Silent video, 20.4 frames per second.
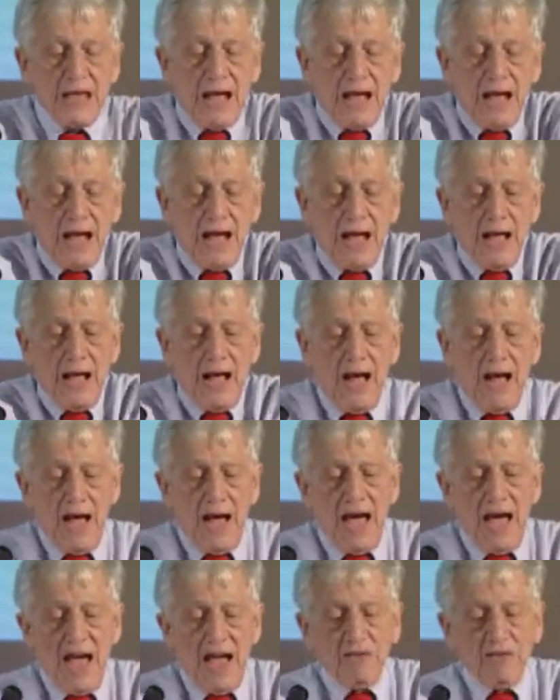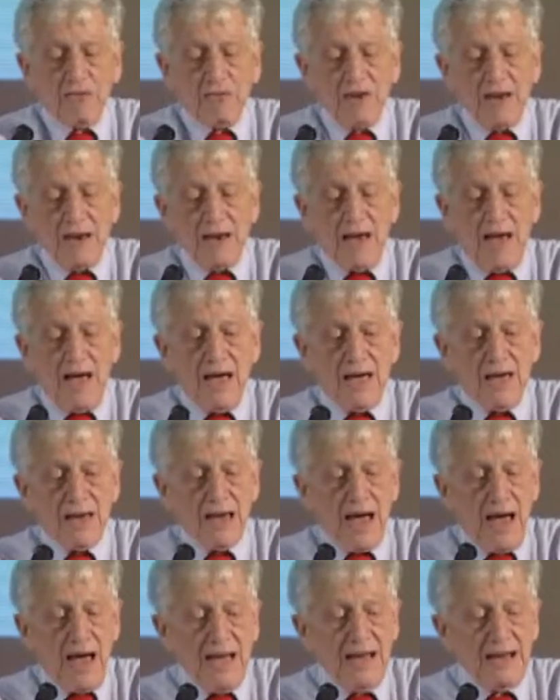are actually lying
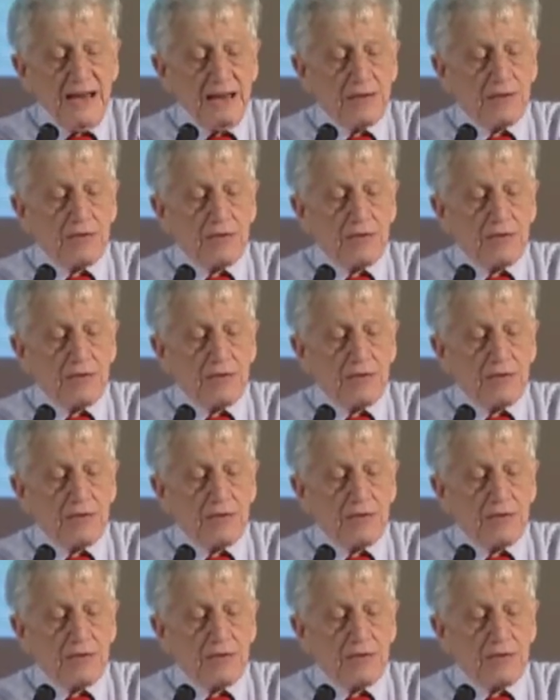idle,